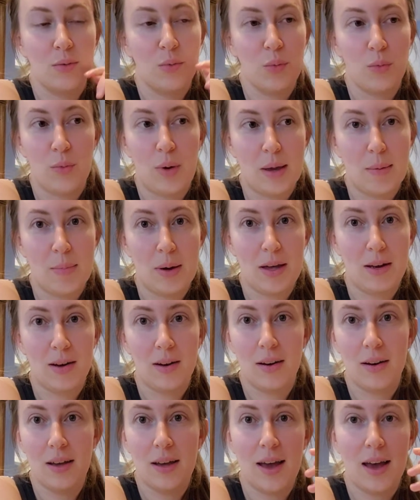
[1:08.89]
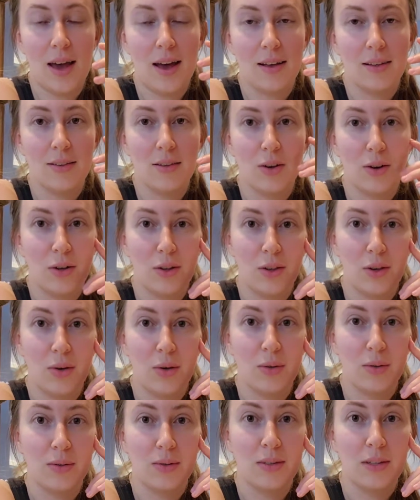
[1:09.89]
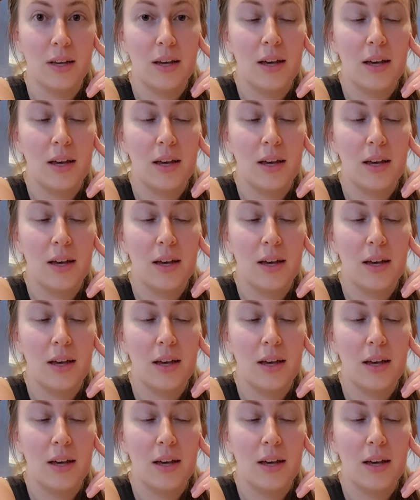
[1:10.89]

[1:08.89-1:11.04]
way better. It has all those